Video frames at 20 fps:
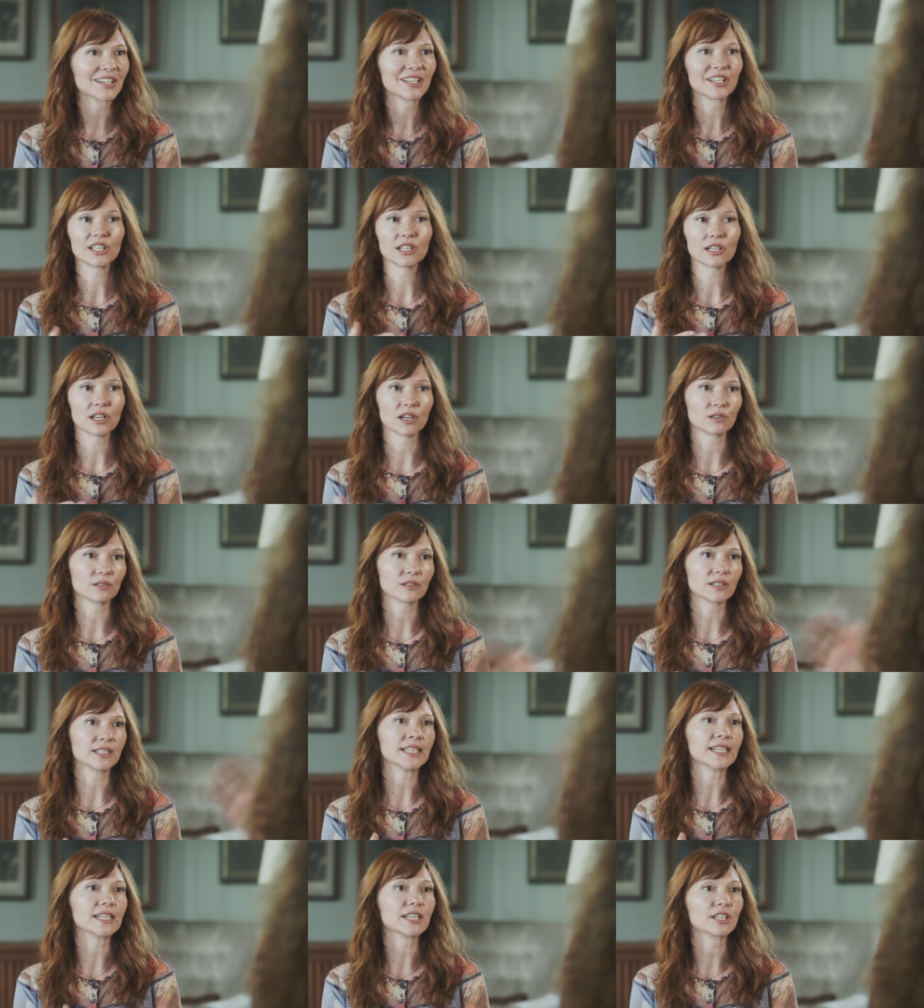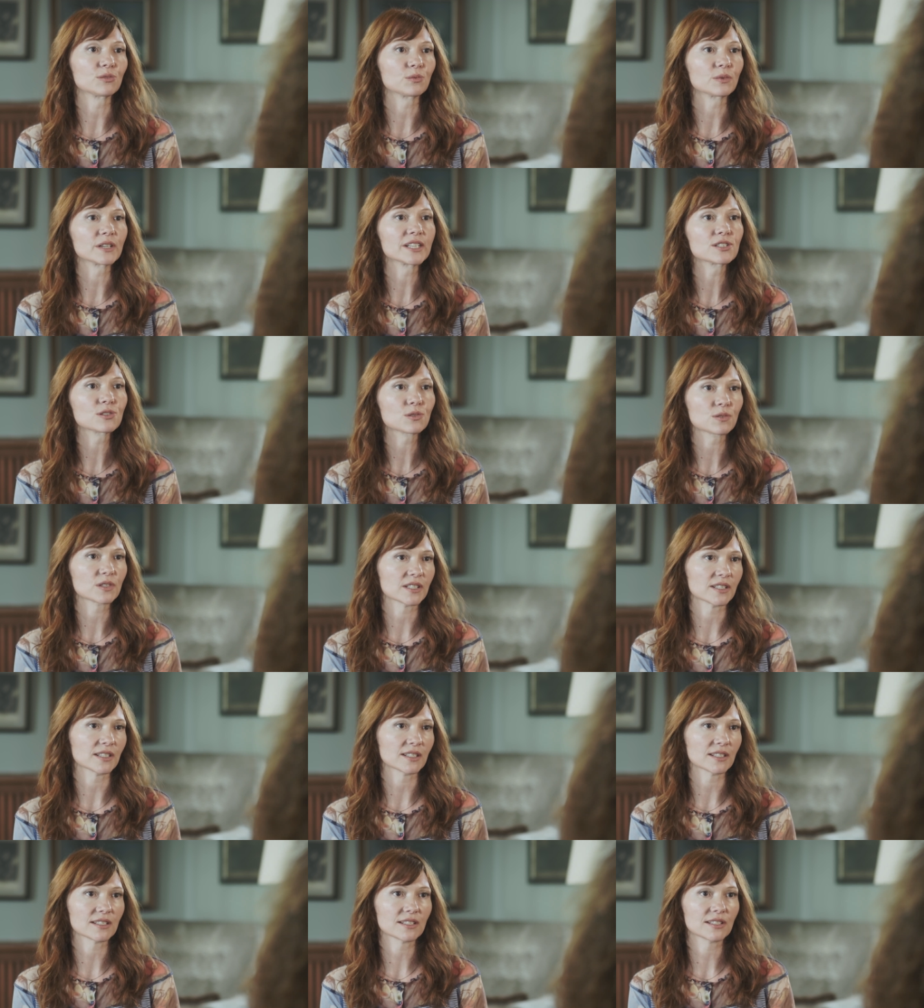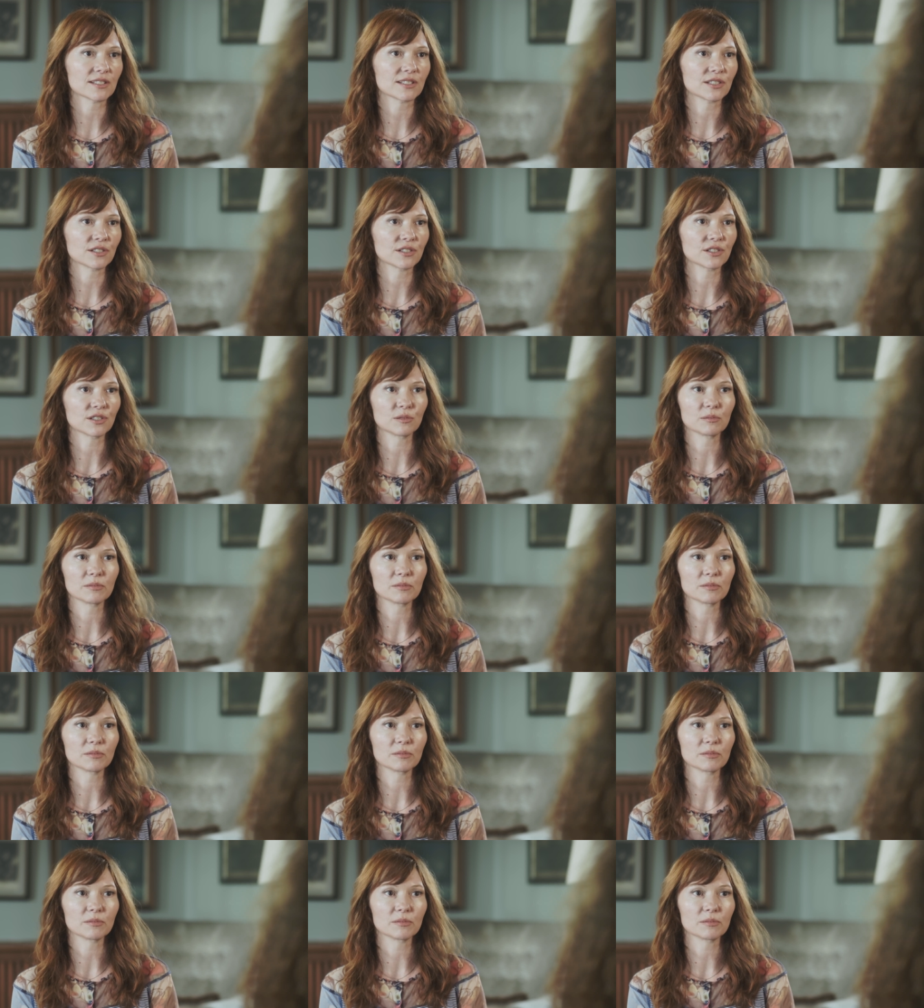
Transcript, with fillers: you know, needed resources to